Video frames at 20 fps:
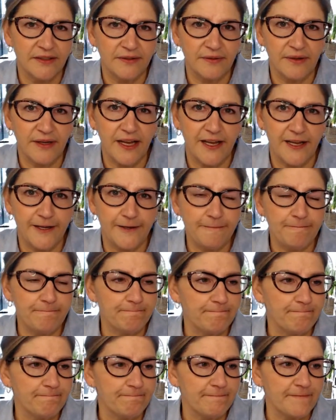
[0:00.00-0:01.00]
Okay.
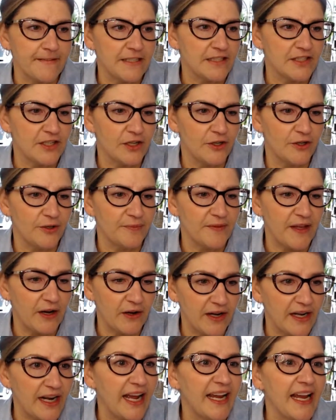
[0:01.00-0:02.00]
So, all
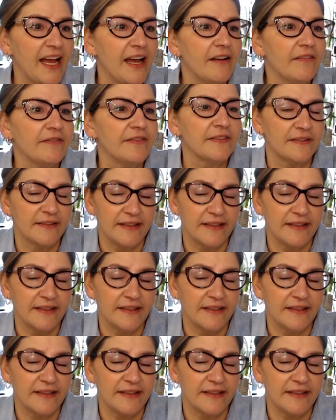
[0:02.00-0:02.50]
right, I have